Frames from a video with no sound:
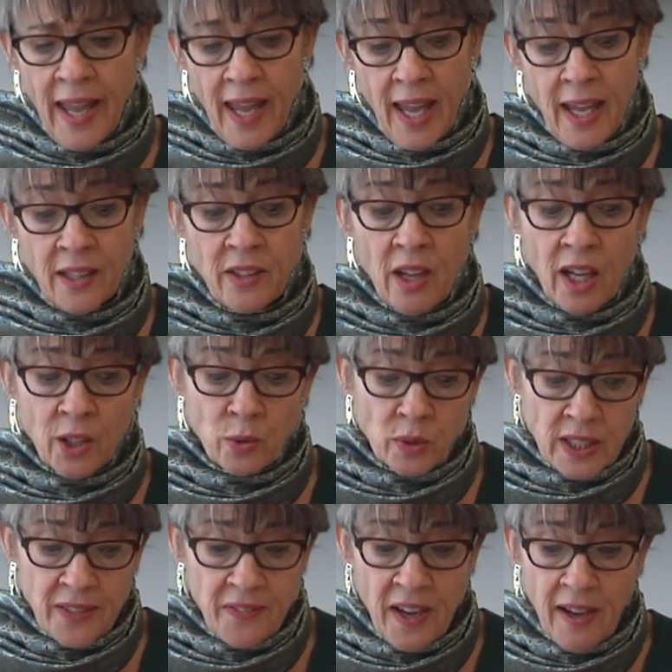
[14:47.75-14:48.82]
And not
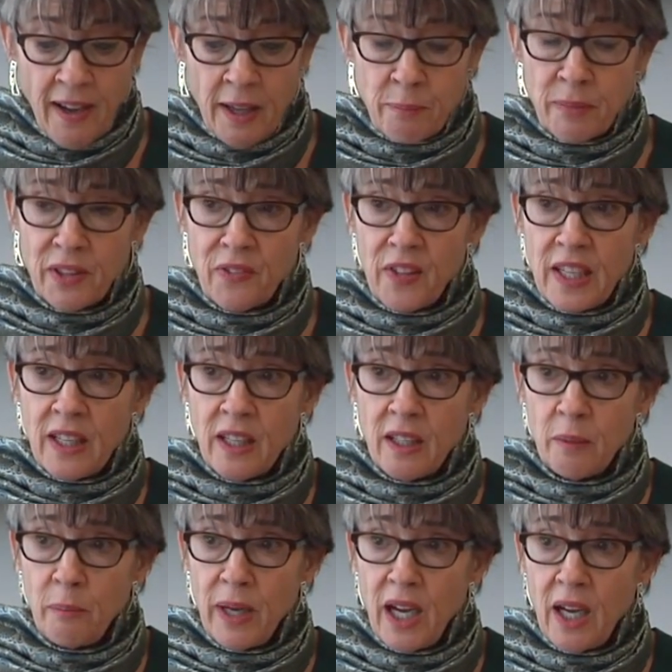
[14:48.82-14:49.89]
only that, but
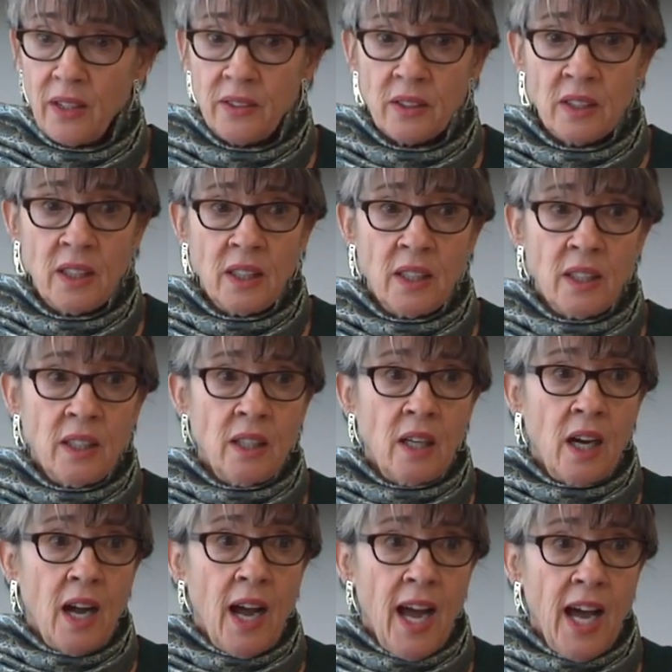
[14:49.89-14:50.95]
thinking about
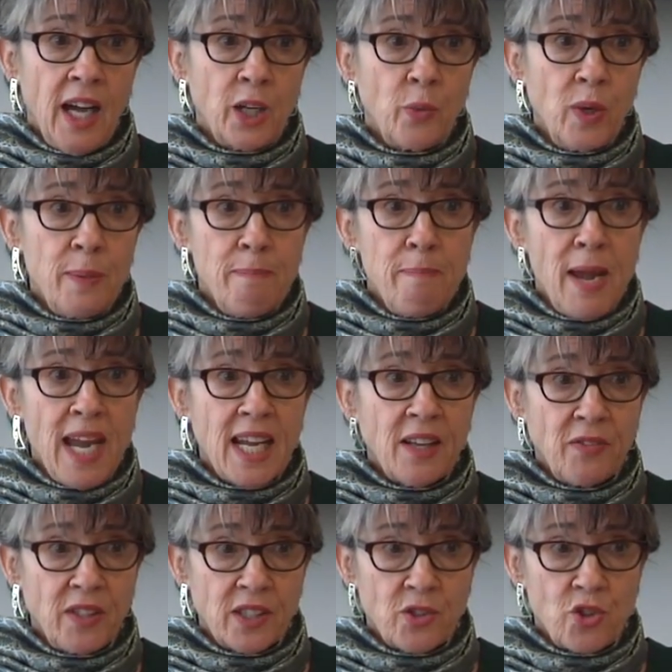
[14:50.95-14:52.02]
how do we
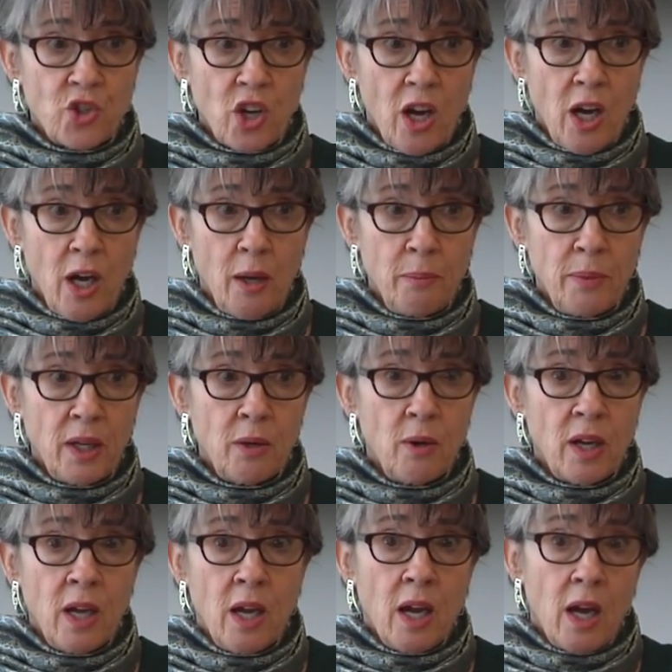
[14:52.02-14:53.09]
make this job
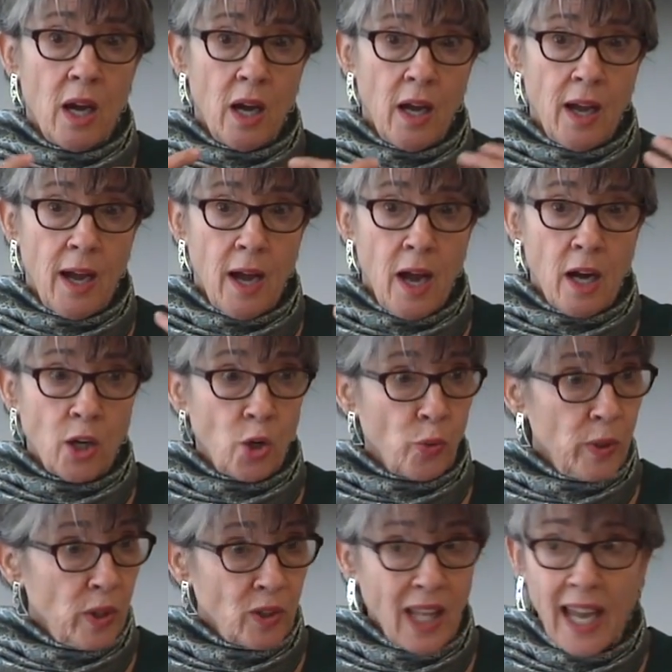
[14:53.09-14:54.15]

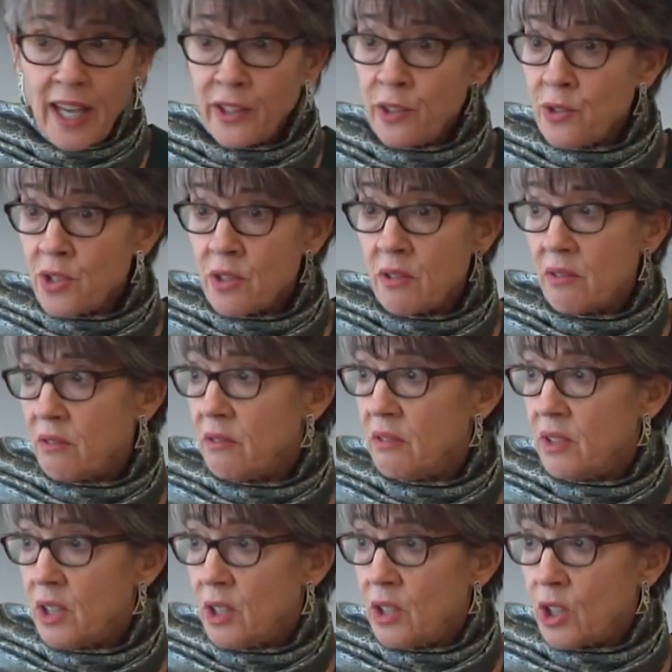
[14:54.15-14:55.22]
career ladders,
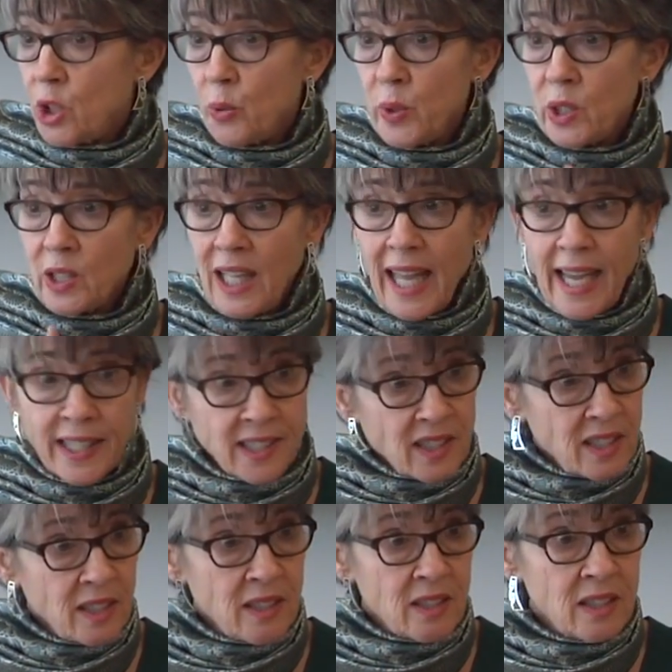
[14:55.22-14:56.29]
career
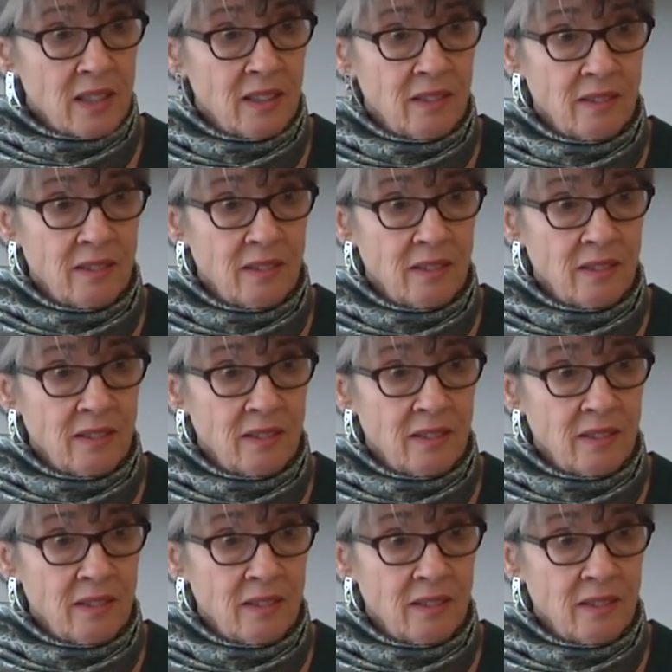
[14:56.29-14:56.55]
lattices,